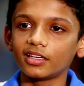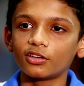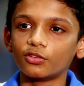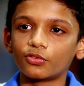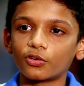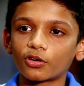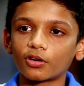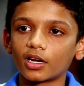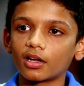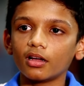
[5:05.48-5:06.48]
I'm not
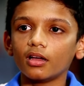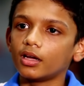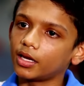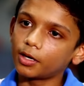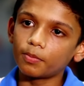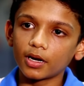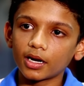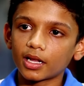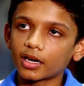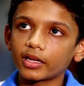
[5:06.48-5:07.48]
afraid.
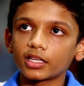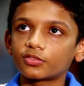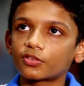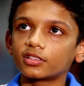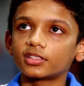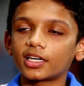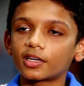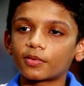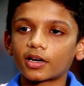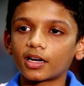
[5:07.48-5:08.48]
There's not going to be a
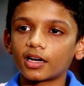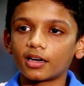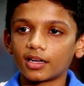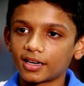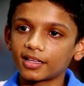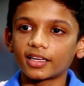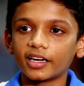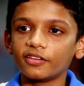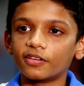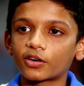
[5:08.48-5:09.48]
big difference between
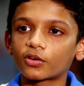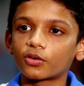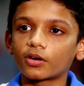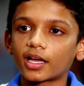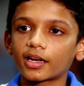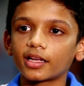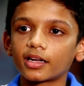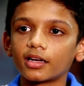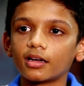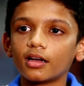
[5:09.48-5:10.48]
13 and 15.